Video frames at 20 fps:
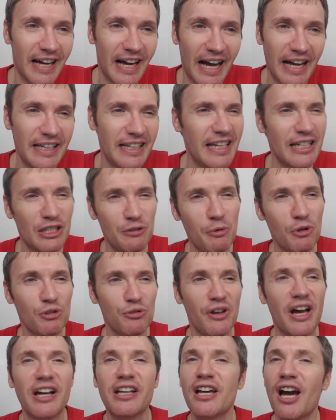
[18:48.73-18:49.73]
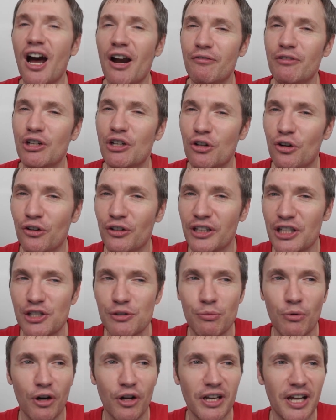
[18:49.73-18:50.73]
Yeah, to be honest with you, I can't recall
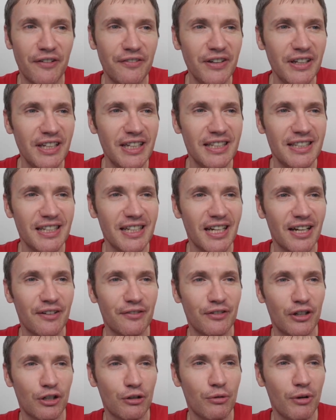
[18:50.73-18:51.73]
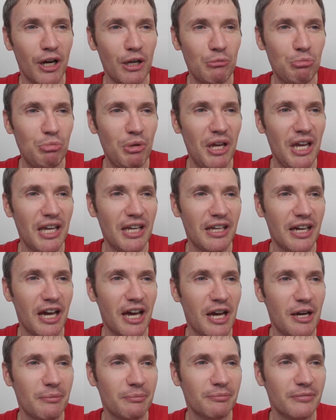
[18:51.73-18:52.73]
this one. I think it did have quite big
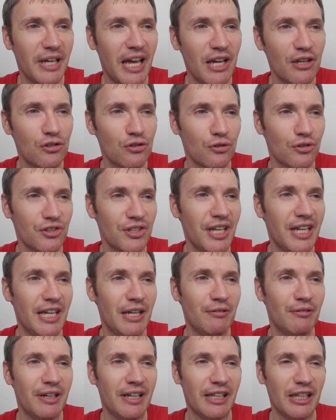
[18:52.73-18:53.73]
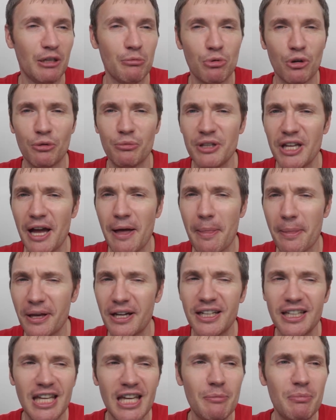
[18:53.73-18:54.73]
hazelnuts in it, really. But yeah, I'm
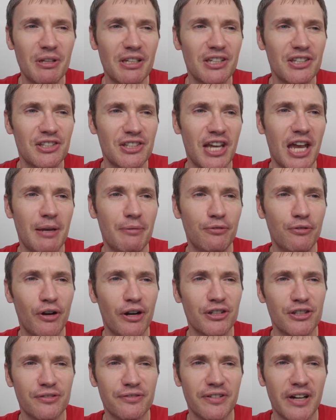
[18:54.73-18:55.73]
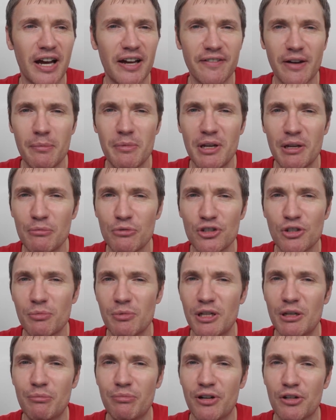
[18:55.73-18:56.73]
going to keep it the same, 4 out of 5. I mean, I must have
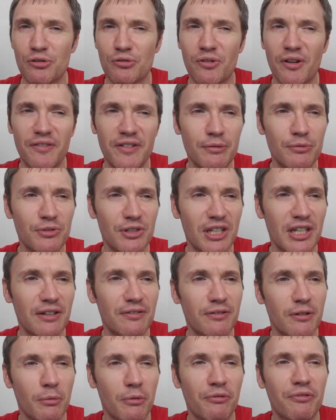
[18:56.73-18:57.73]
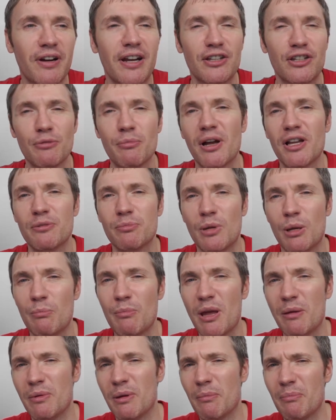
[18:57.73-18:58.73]
been impressed with it. I think it was a gift from a friend, so I might have been
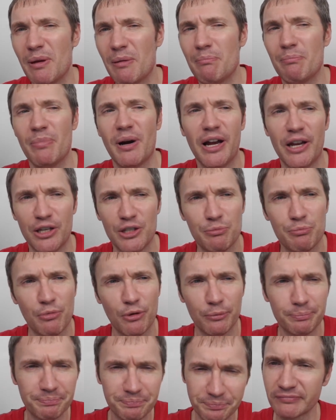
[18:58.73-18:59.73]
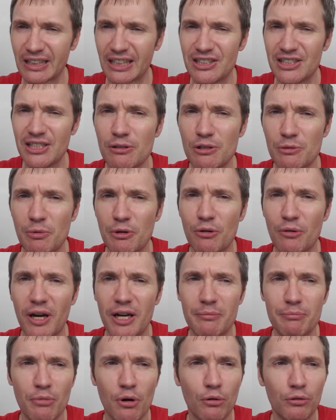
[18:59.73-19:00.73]
maybe a bit biased, but I to be
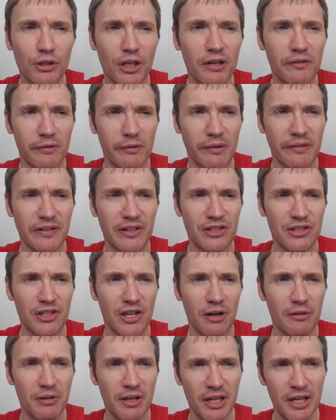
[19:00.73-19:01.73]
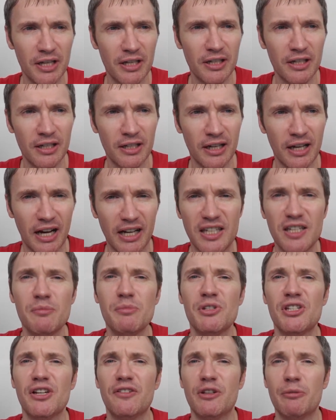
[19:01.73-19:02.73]
quite bowled over with it. So I give
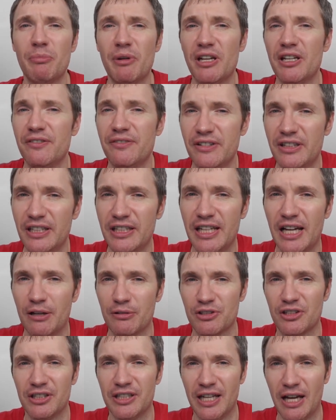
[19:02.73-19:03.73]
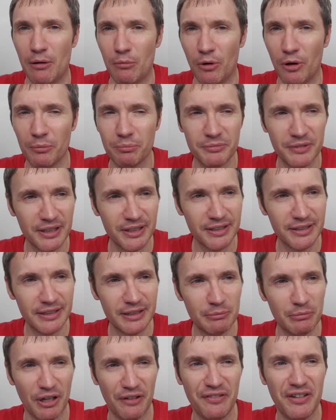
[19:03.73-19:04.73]
myself the benefit of the doubt on that one.
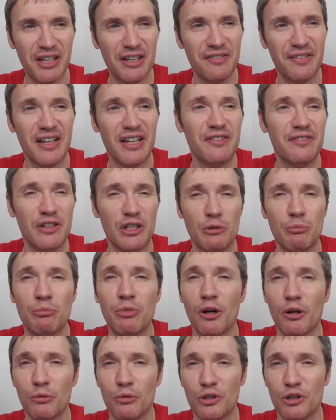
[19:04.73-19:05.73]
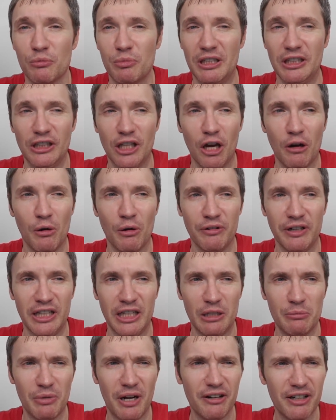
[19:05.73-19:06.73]
But I think, if anything, it probably would have been lower,
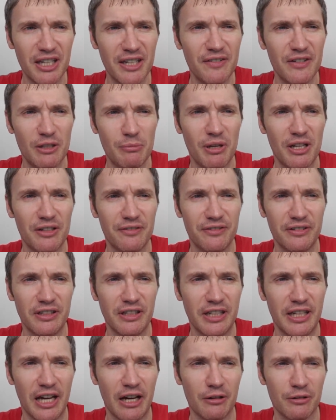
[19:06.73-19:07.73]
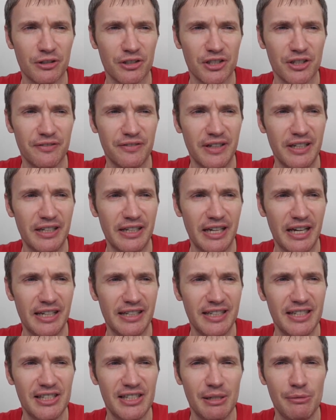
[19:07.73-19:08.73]
really. But I'll give it the benefit of the doubt, because I think I
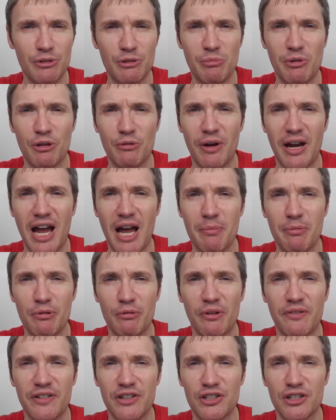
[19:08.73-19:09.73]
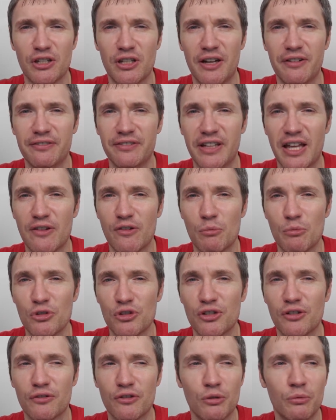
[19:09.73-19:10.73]
did seem to be quite happy with it. So that flavour
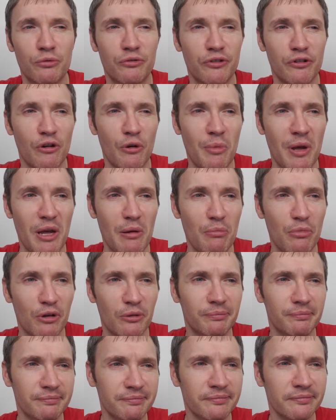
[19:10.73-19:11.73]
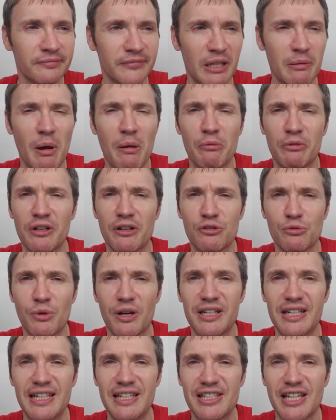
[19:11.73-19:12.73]
must have come through a bit. But everyone knows why
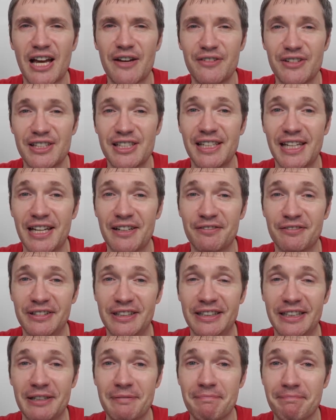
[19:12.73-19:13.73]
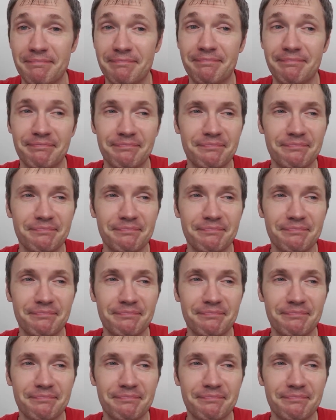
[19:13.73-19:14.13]
I need to have it again, really.